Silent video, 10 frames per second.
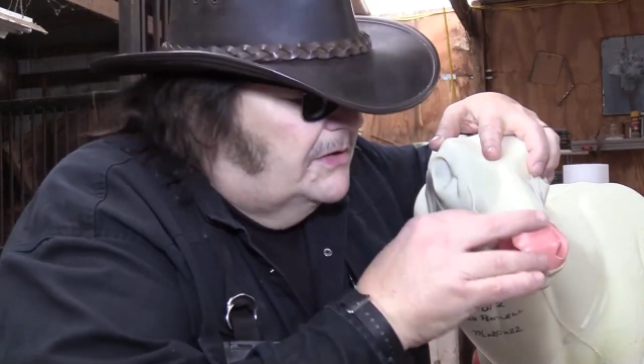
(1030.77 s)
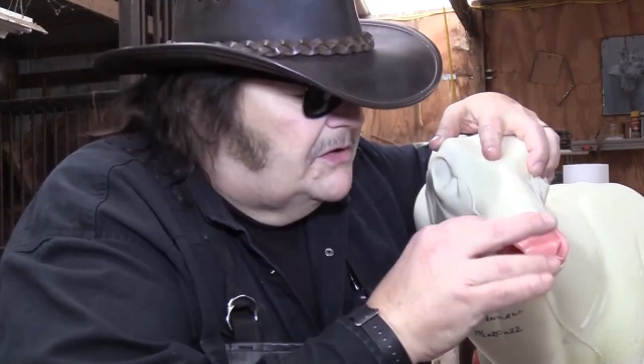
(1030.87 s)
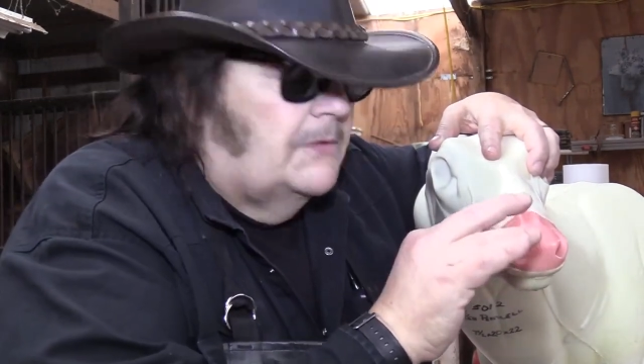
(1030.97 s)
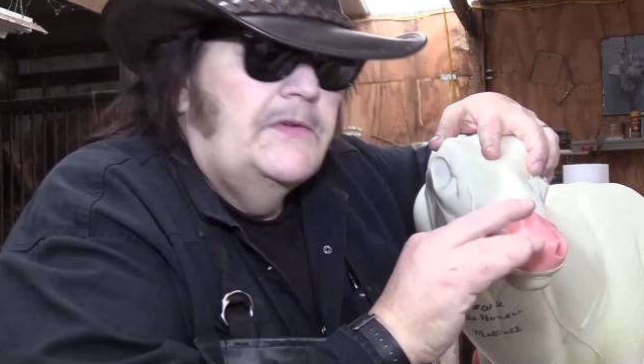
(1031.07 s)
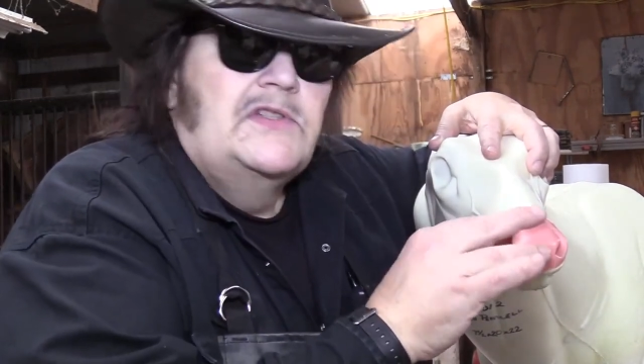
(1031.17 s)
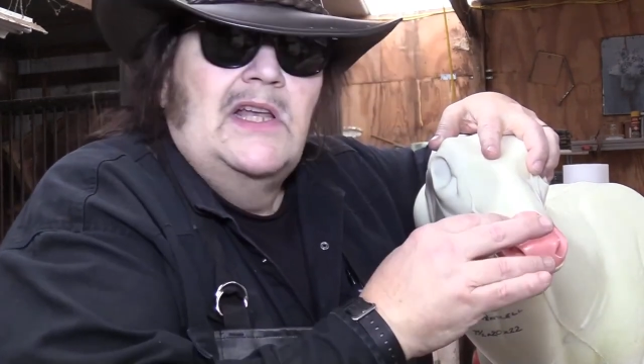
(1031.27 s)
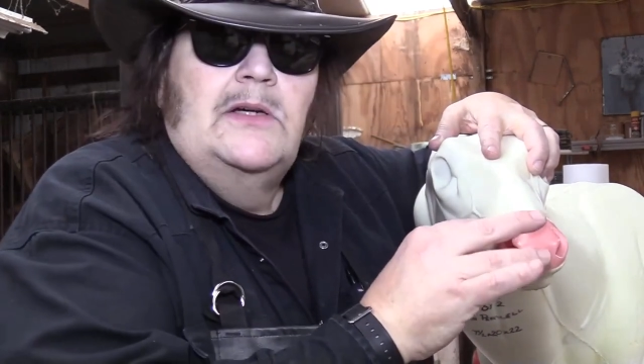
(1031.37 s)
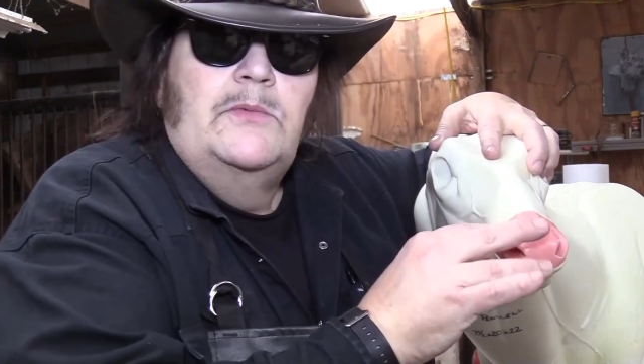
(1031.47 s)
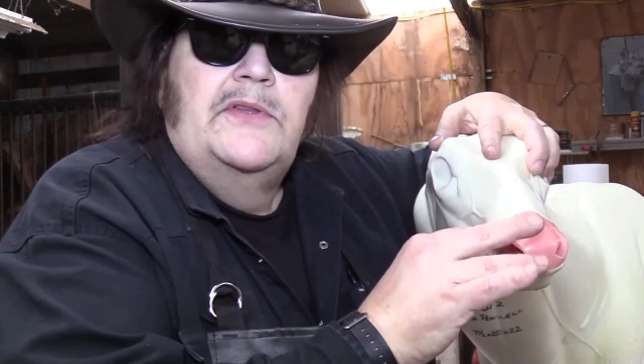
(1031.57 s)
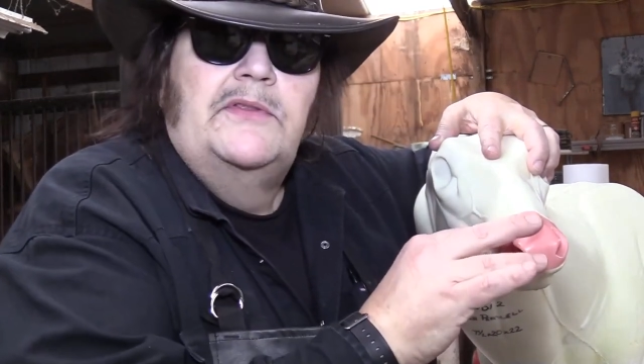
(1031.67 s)
the surface
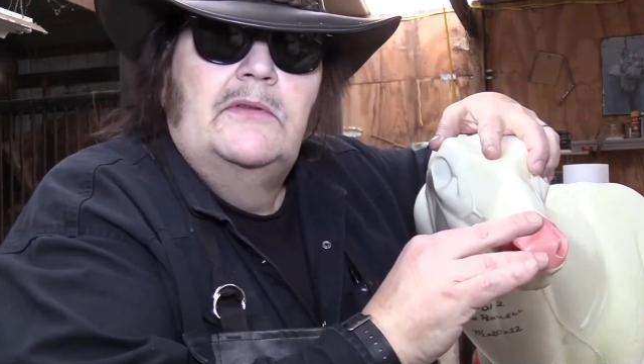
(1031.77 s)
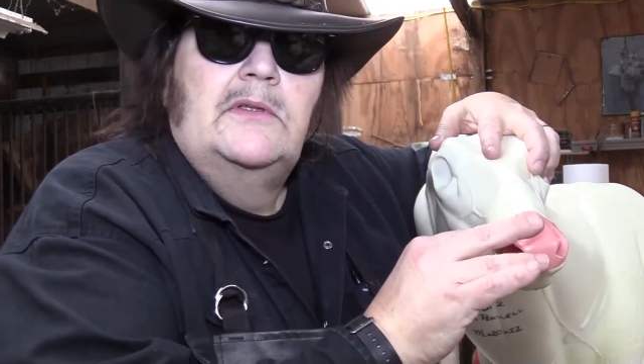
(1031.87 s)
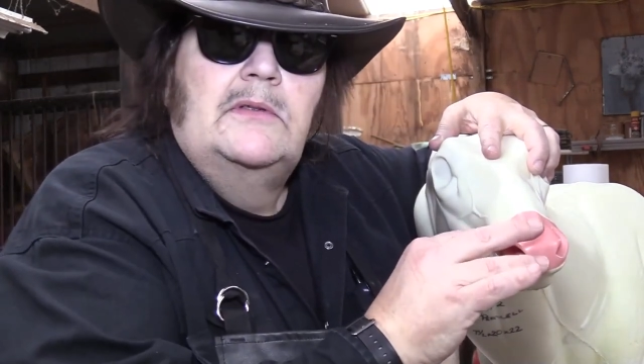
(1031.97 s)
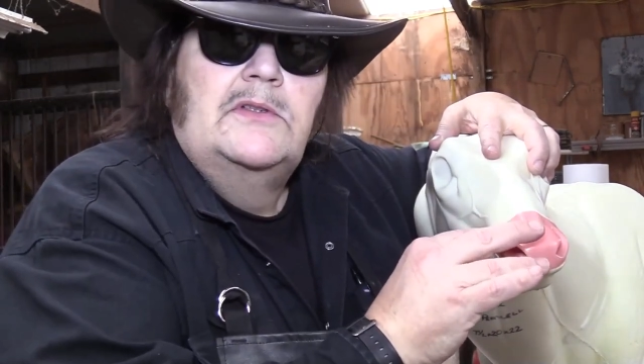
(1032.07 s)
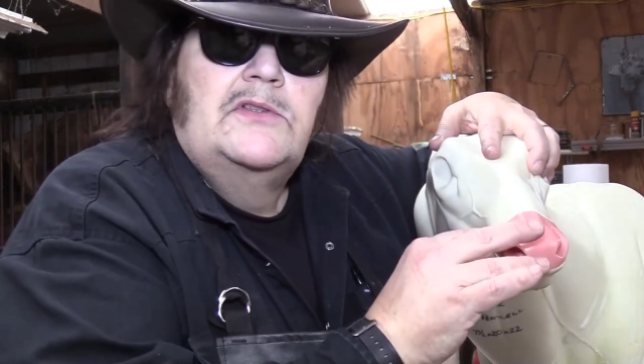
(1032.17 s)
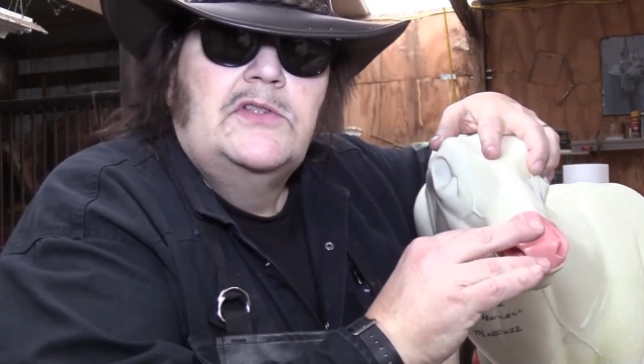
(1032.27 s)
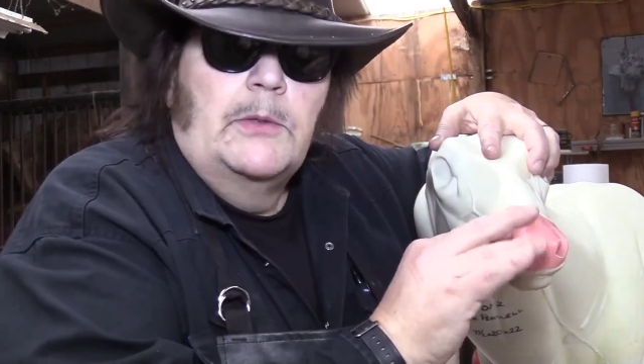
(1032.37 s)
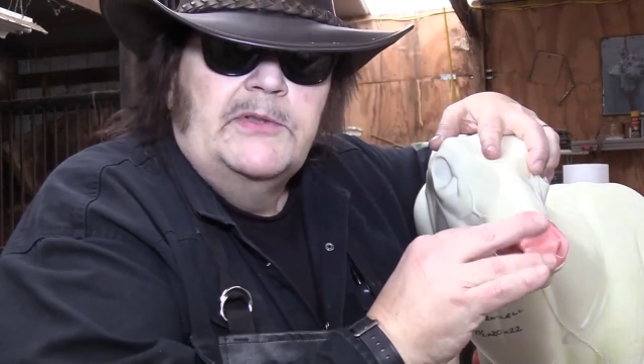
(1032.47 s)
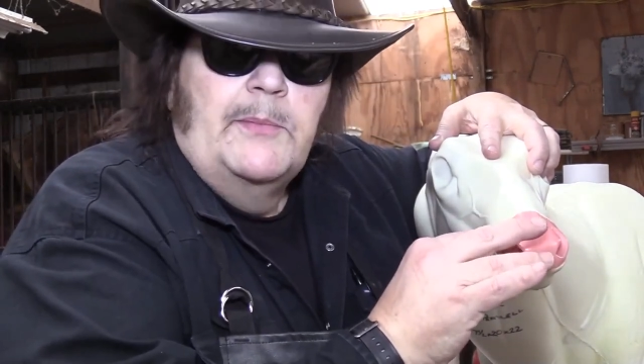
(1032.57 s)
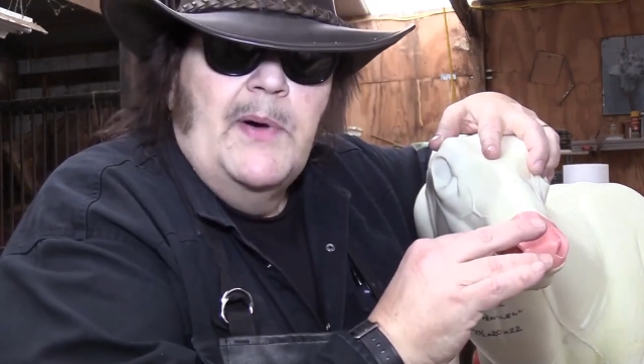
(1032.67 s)
down with
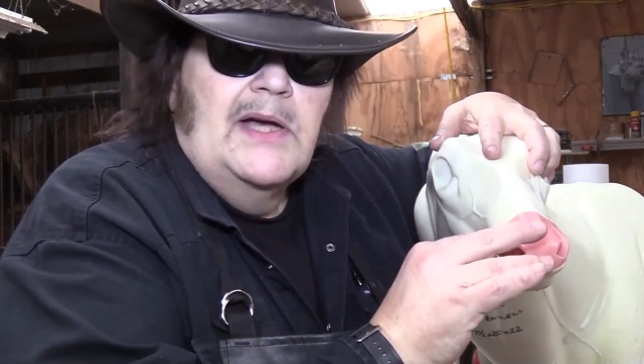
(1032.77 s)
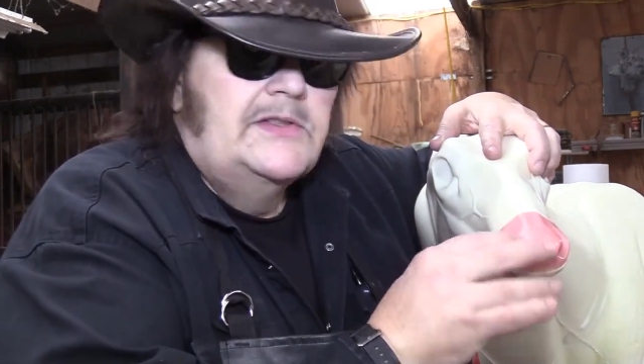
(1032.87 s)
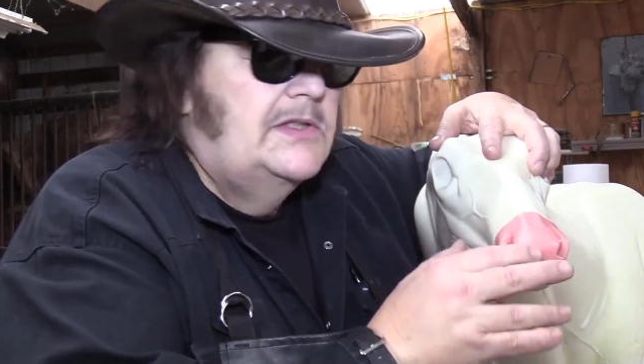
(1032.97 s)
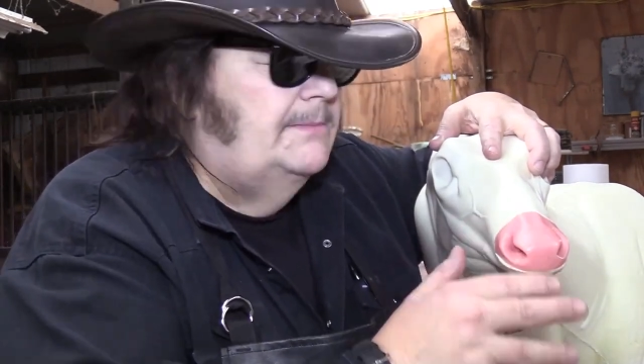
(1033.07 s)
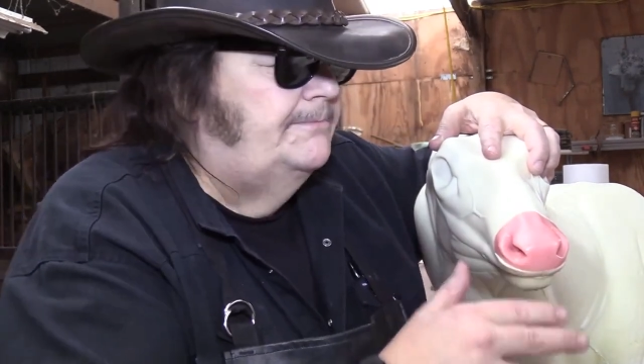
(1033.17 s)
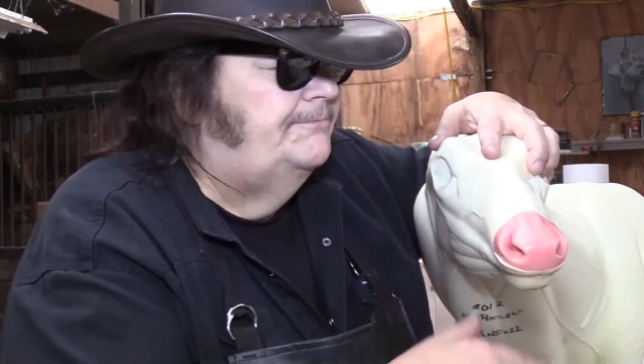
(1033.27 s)
sculpting epoxy,